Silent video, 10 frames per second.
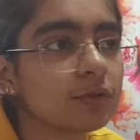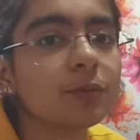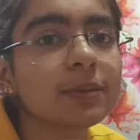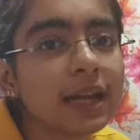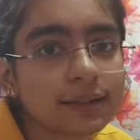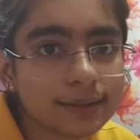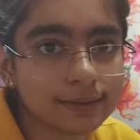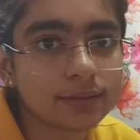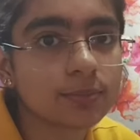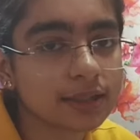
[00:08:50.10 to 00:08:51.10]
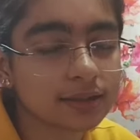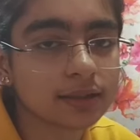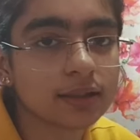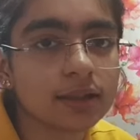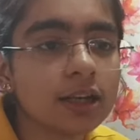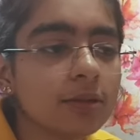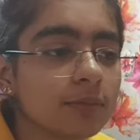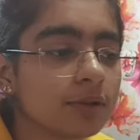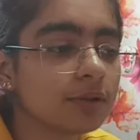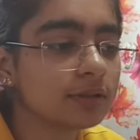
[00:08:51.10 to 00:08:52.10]
To practice basically,
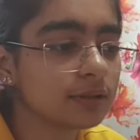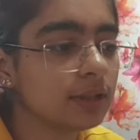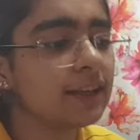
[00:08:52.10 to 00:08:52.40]
because